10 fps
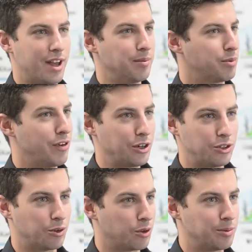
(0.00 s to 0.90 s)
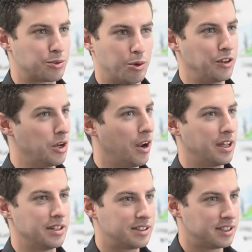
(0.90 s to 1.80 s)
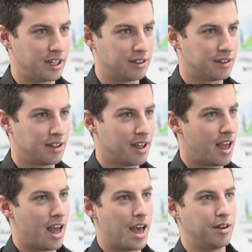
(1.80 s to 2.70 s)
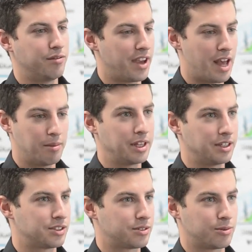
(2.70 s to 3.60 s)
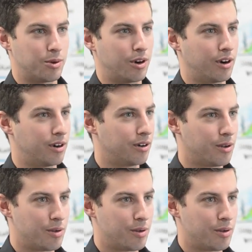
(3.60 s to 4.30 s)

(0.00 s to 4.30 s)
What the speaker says: and professional groups were in the audience seat and families were